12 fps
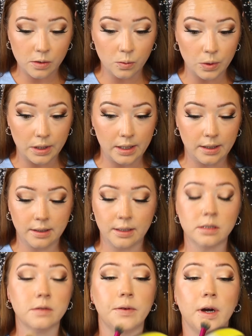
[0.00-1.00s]
really good
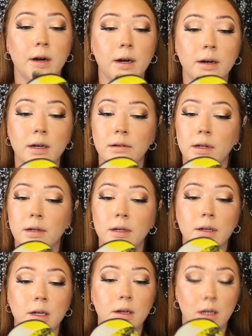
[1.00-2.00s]
this far.
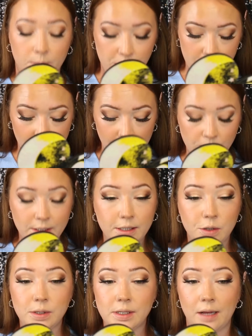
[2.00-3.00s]
Just going to use it
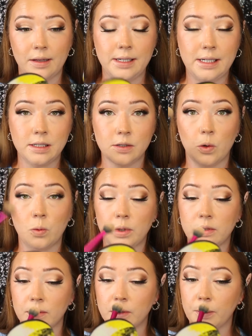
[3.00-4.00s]
to set the T-zone with
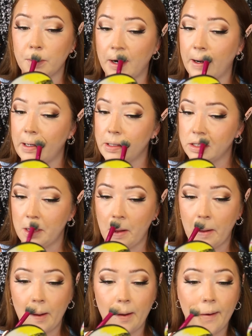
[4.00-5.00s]
the little brush.
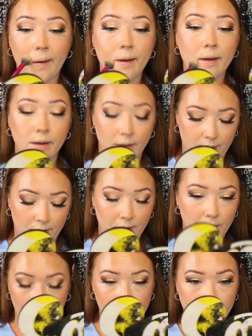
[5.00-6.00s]

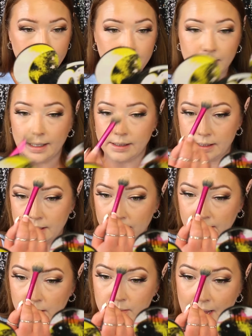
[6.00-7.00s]
Okay, this is
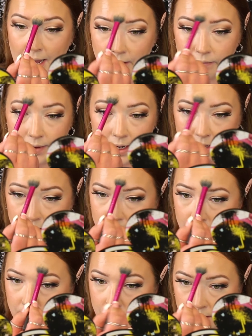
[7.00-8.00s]
instantly
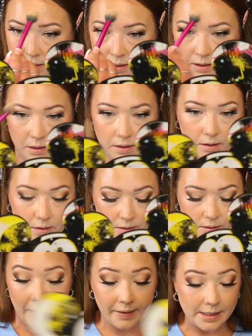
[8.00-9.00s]
mattifying.
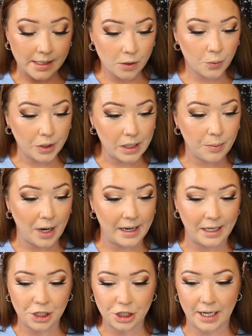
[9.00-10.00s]
And this is a really
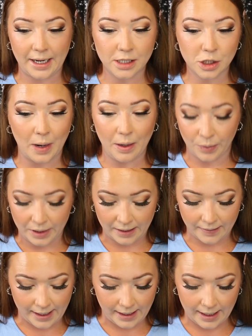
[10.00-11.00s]
brightening shade, so I really
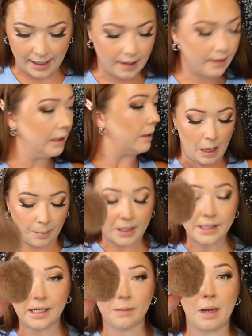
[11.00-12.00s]
like it. Now I'm going
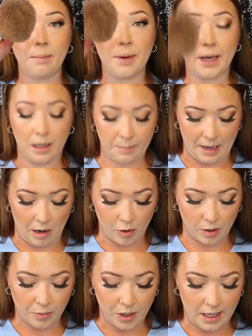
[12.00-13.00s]
to take my big
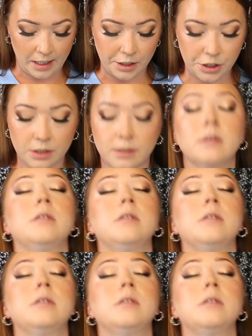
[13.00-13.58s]
powder brush,